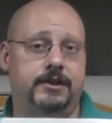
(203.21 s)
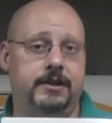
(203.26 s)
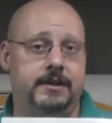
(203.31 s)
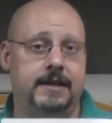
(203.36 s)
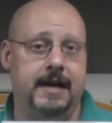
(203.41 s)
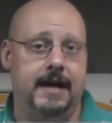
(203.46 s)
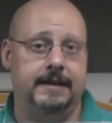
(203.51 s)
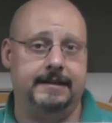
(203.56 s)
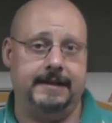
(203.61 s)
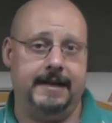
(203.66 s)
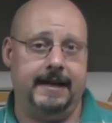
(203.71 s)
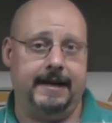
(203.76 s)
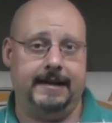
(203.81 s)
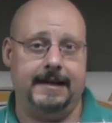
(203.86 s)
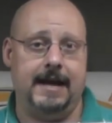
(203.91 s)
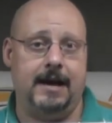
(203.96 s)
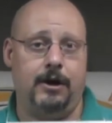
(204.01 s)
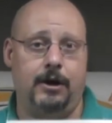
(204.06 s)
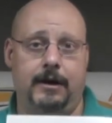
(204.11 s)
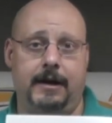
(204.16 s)
did not take
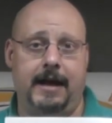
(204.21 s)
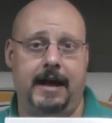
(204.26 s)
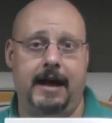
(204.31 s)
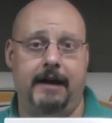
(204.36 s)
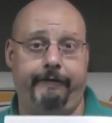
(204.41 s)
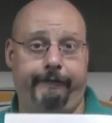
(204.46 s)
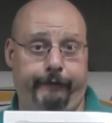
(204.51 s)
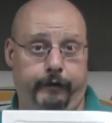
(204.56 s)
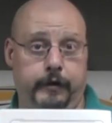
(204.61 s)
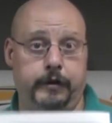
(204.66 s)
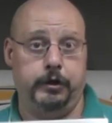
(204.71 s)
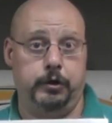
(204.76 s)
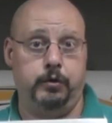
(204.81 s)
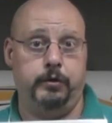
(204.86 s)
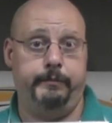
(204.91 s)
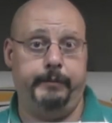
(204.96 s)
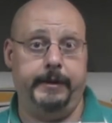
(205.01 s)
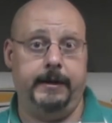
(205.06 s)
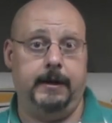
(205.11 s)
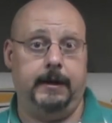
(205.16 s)
an hour and a half for you
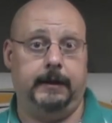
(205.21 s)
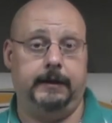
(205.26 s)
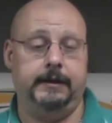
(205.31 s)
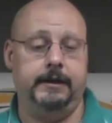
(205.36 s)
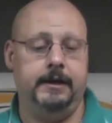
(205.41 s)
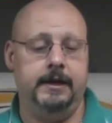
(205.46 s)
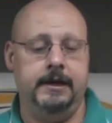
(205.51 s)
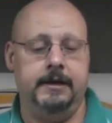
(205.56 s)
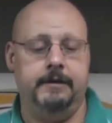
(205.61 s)
to build.